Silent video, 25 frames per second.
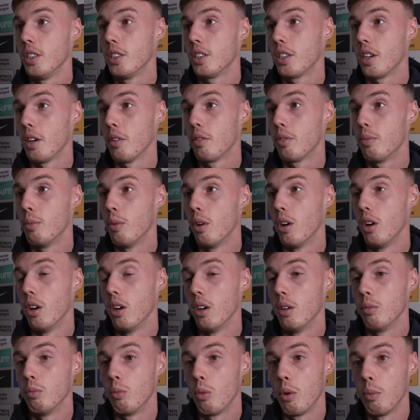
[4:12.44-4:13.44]
get
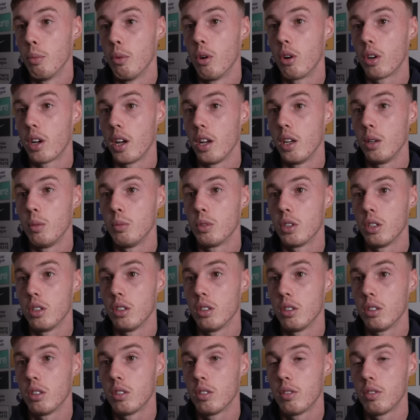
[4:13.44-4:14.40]
win more games, and